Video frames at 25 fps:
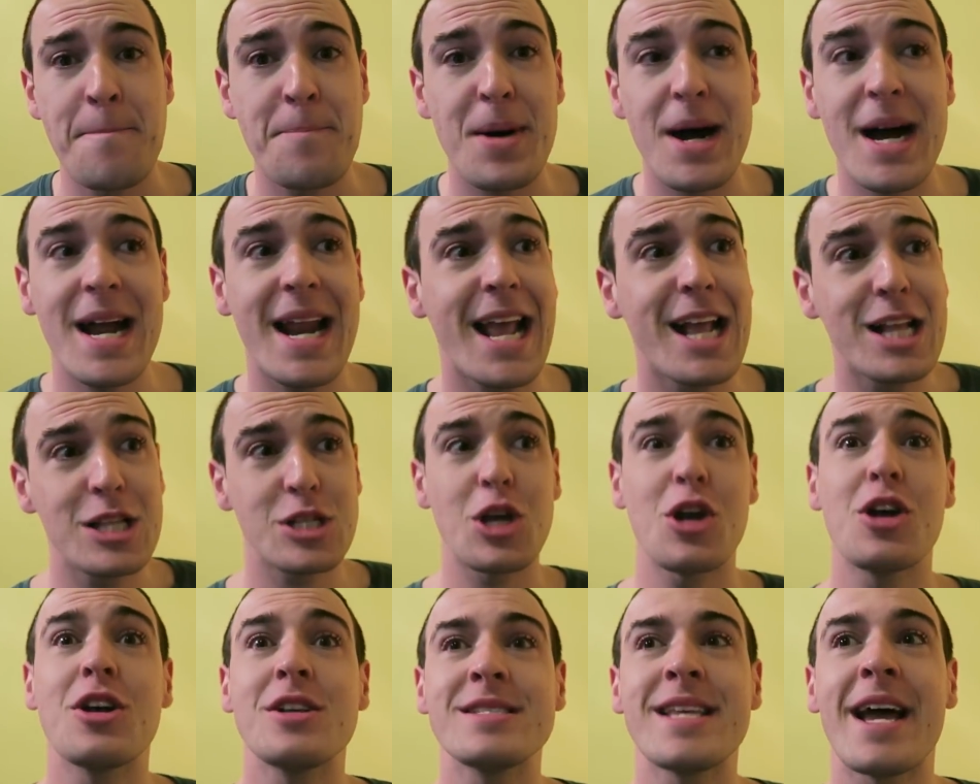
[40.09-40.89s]
But
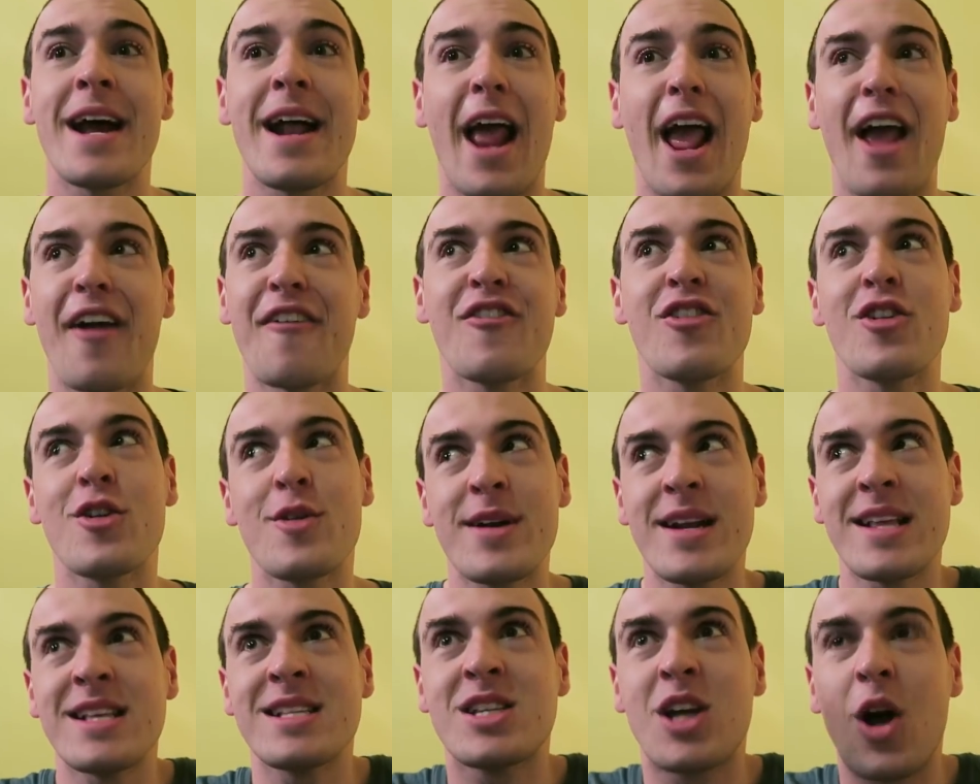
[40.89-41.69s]
it turns out
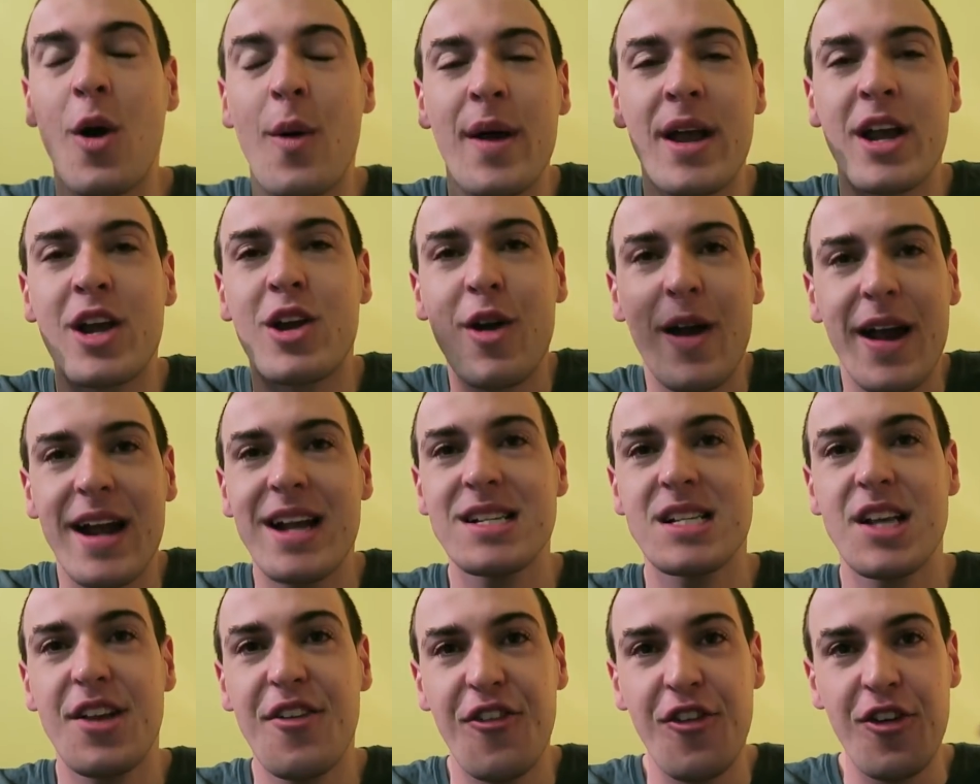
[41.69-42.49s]
everyone is going
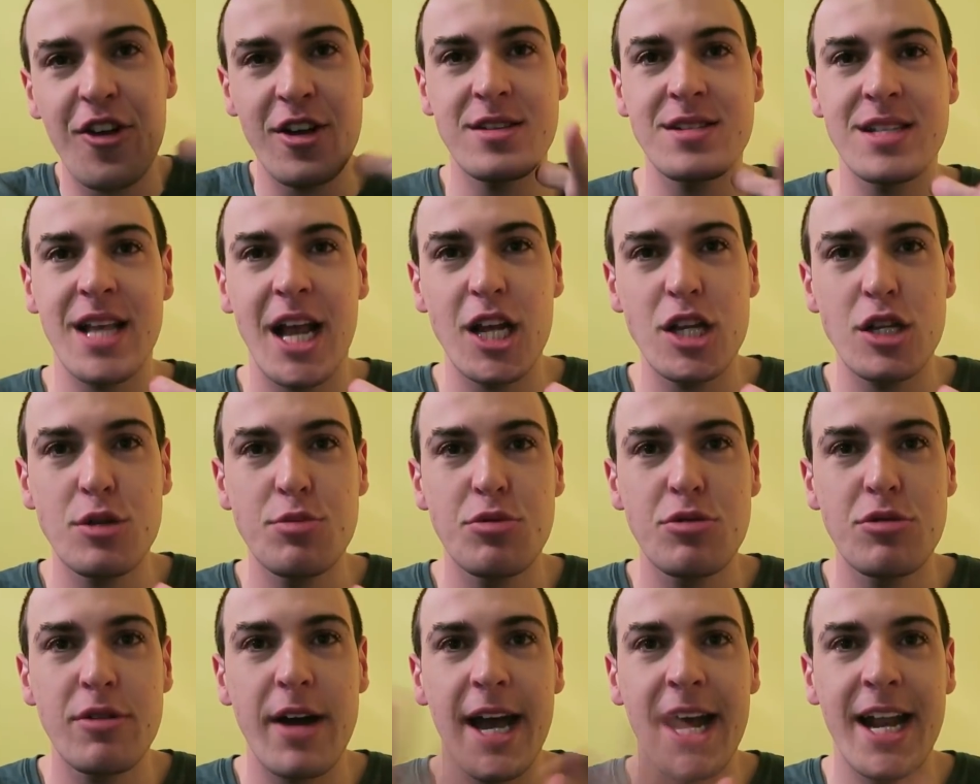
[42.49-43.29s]
crazy for
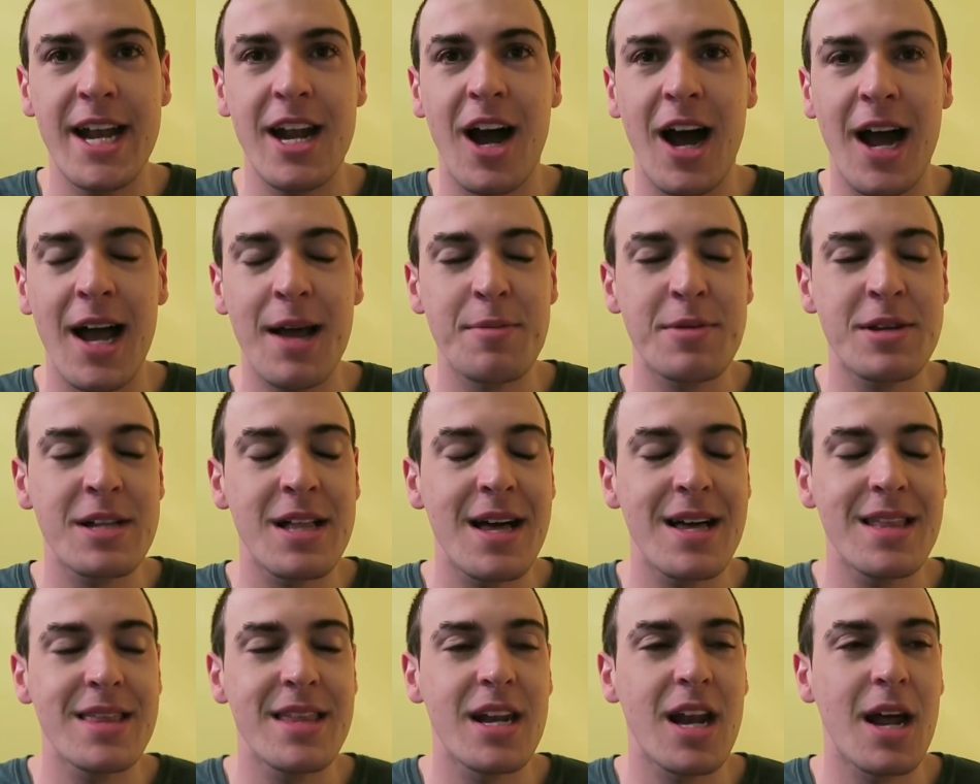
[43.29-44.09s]
Insatiable, and I'm
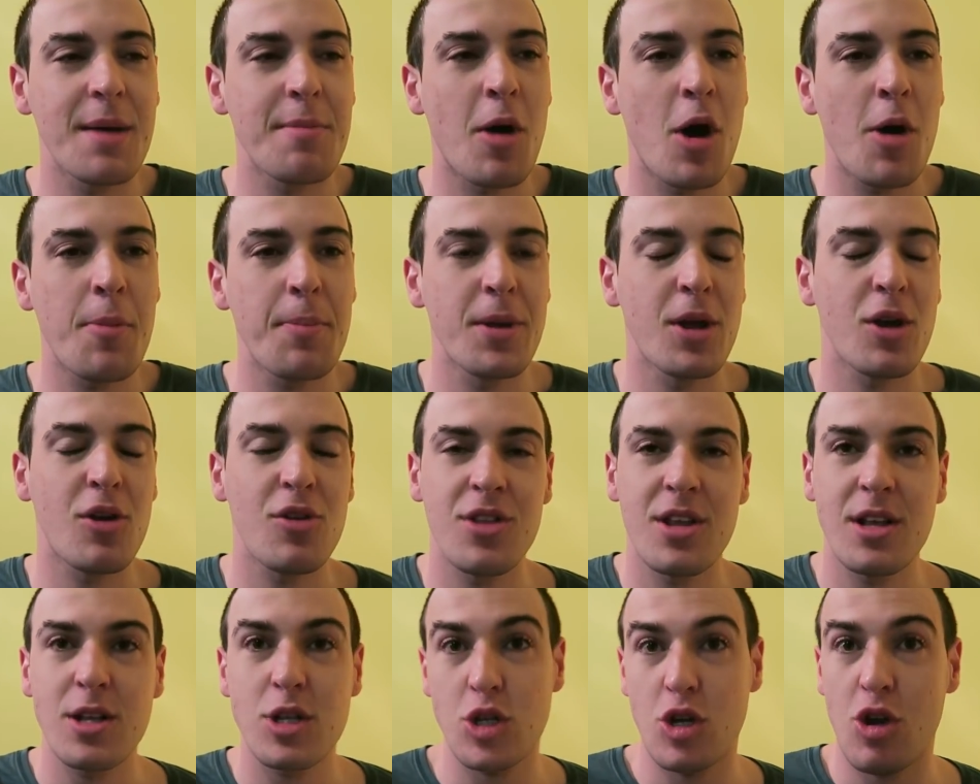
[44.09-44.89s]
glad that I'm hopping
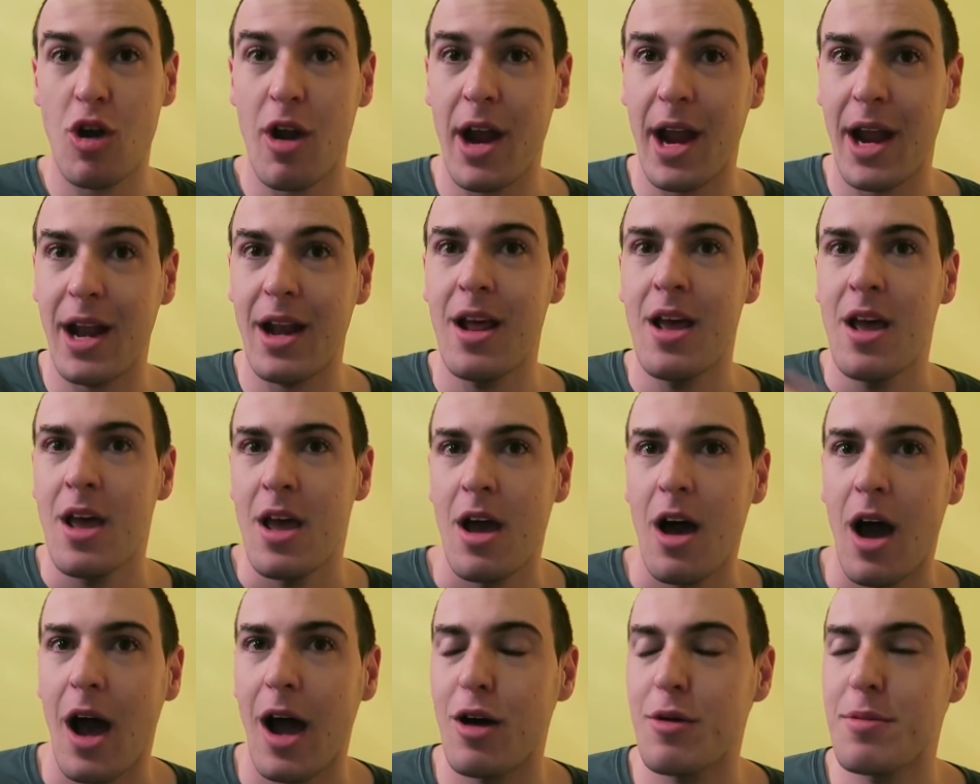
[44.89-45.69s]
on this train.
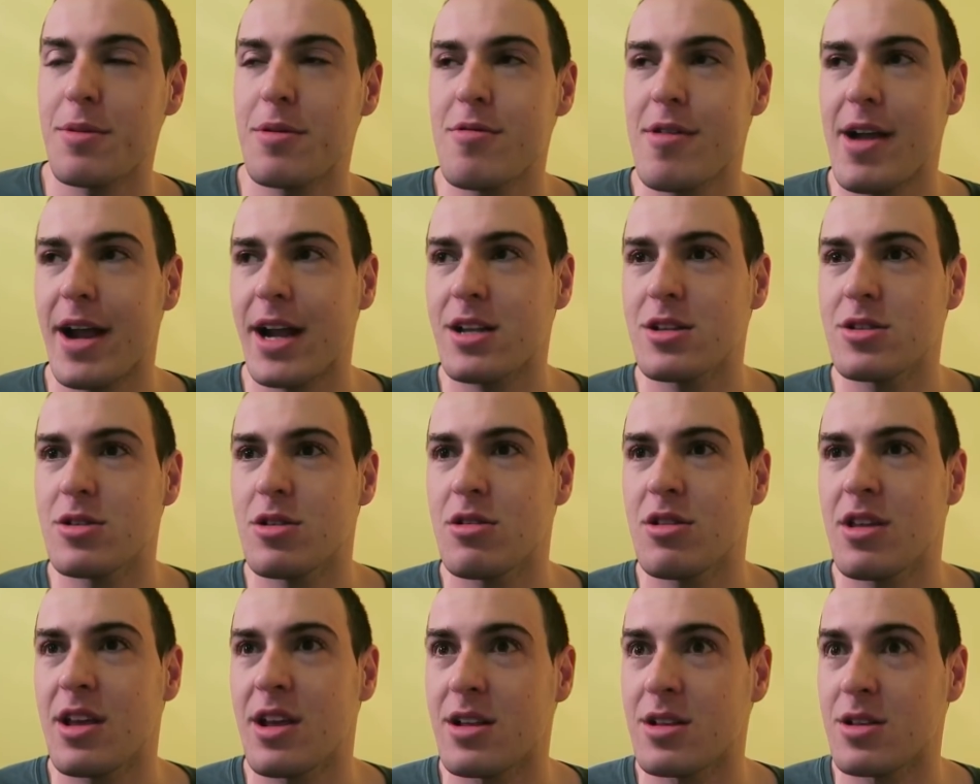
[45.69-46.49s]
I will be reacting
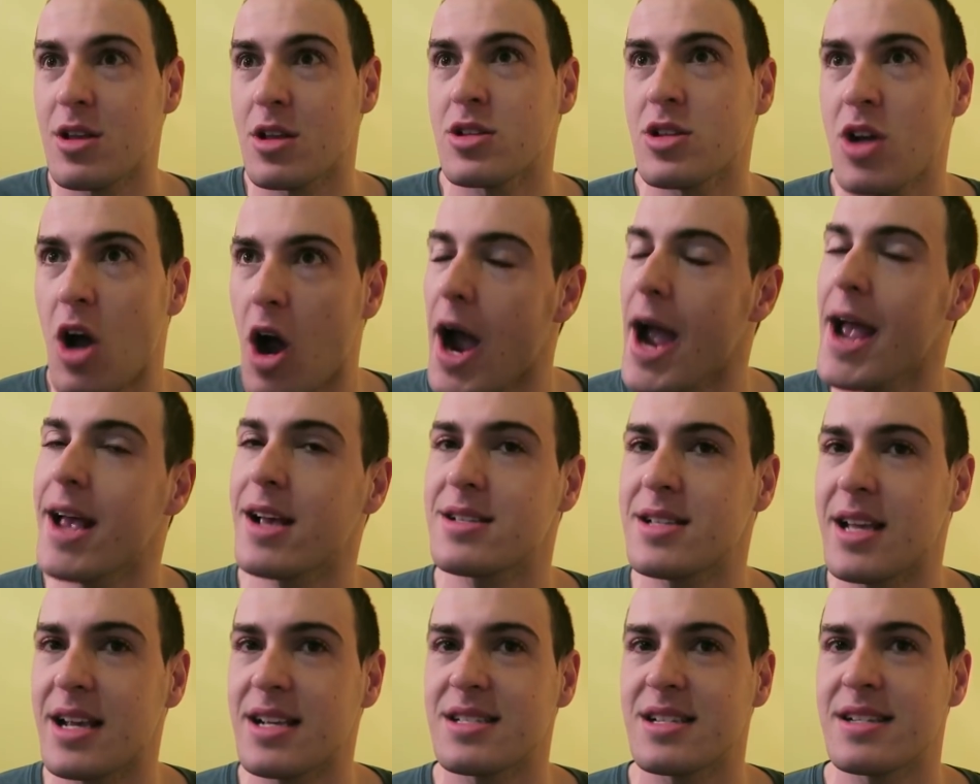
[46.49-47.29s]
to the
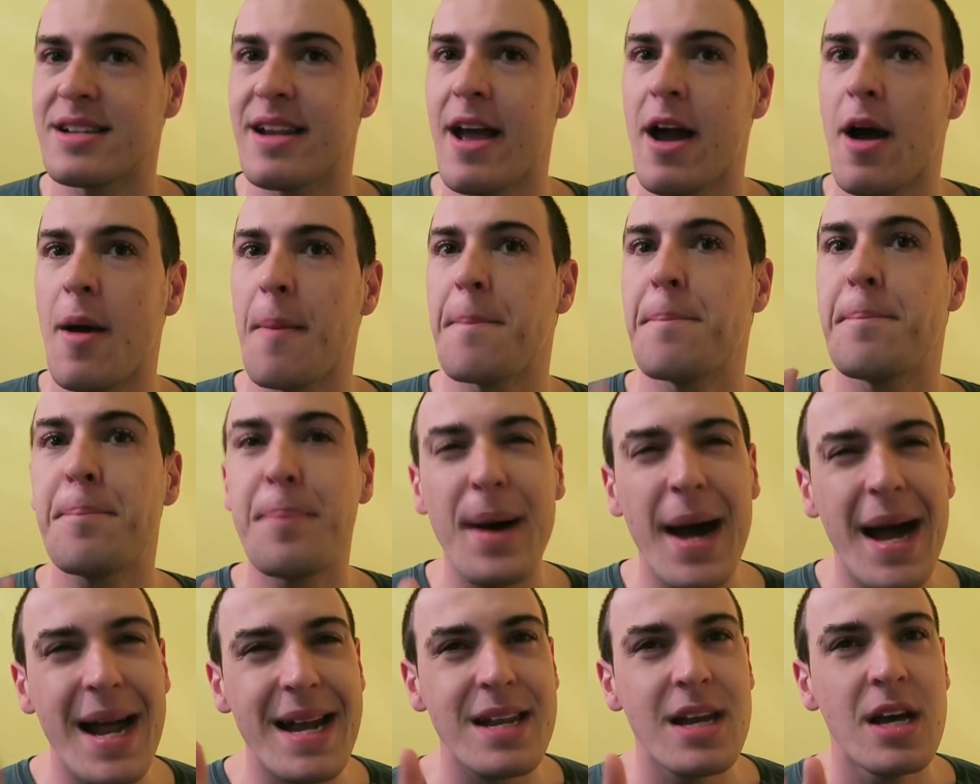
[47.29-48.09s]
entire season now,
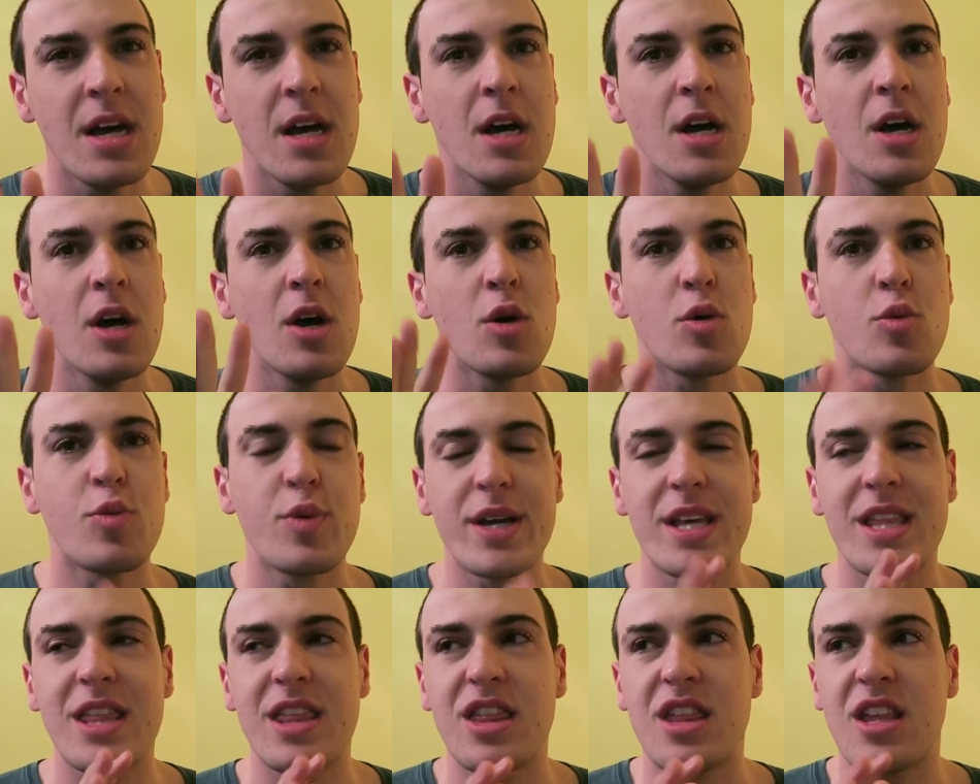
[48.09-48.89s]
but
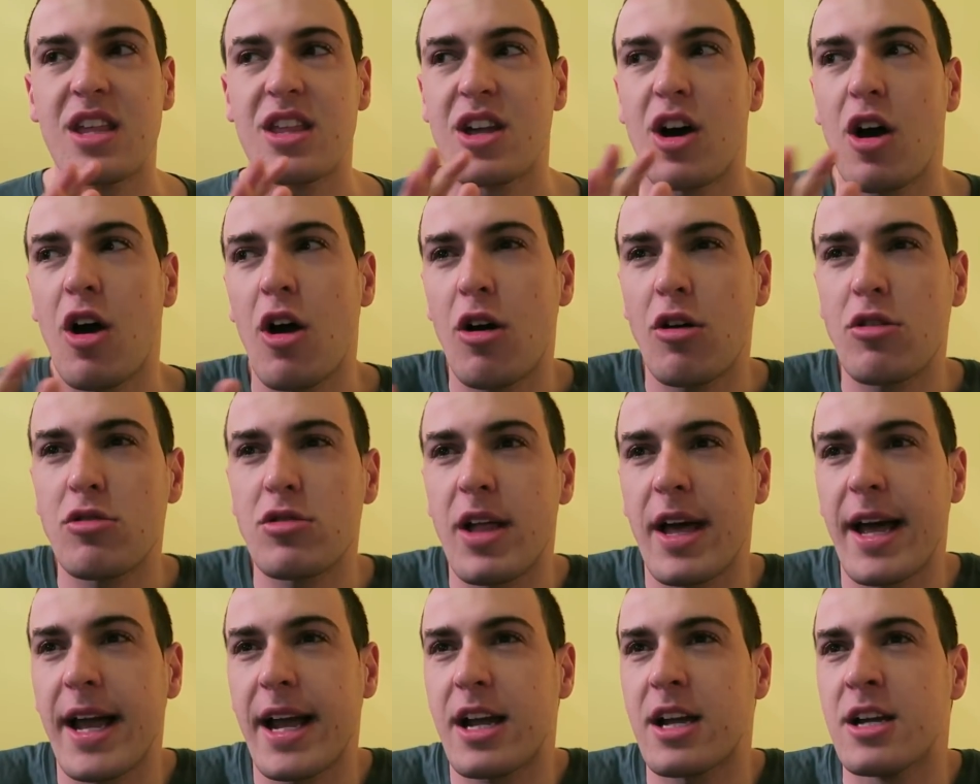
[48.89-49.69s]
with the
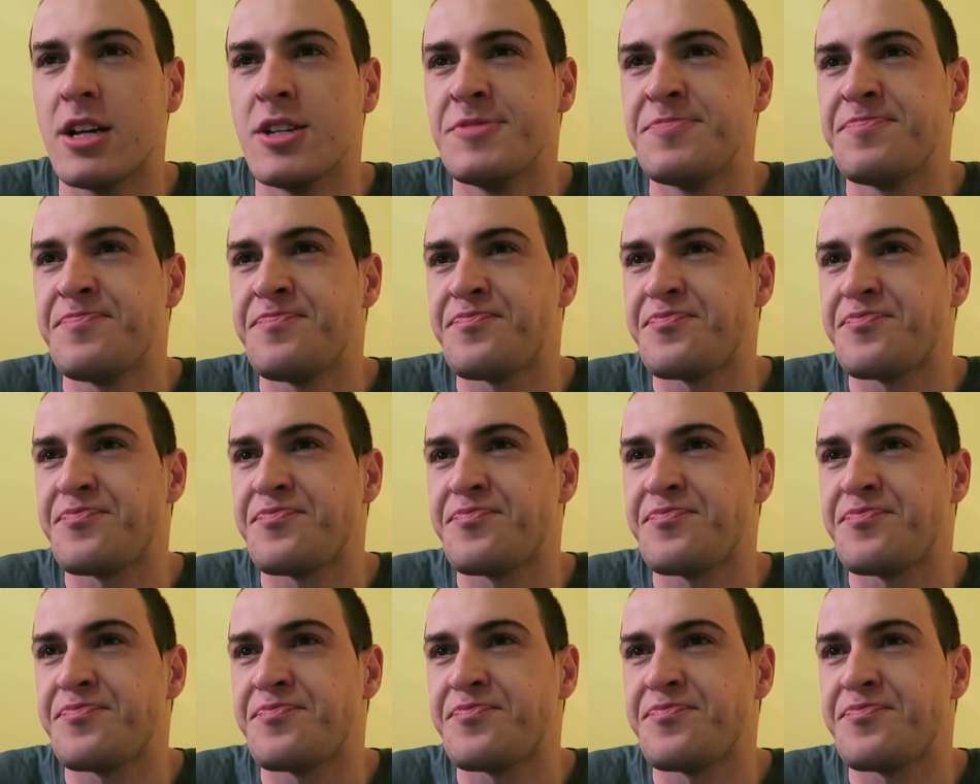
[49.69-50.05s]
whole, like,